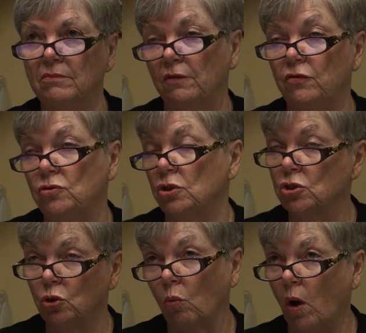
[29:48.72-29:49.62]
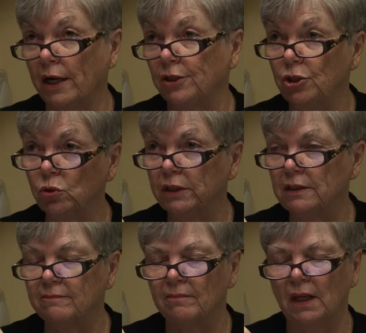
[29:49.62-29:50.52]
if you just don't want to do it,
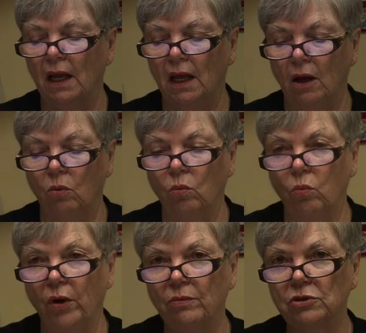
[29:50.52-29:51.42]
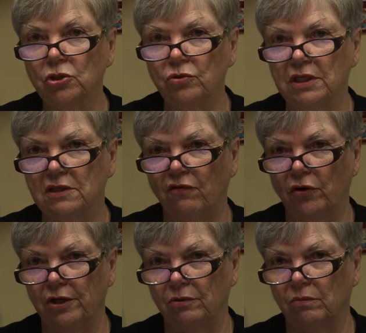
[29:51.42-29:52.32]
we will do this for
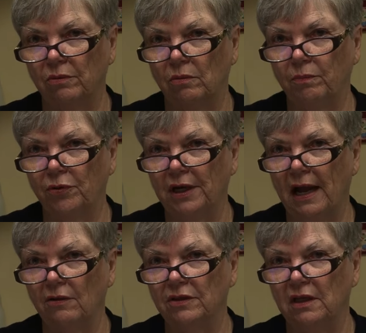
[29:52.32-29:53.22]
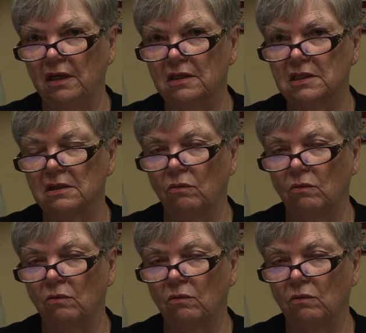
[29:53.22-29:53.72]
you. We will print out these.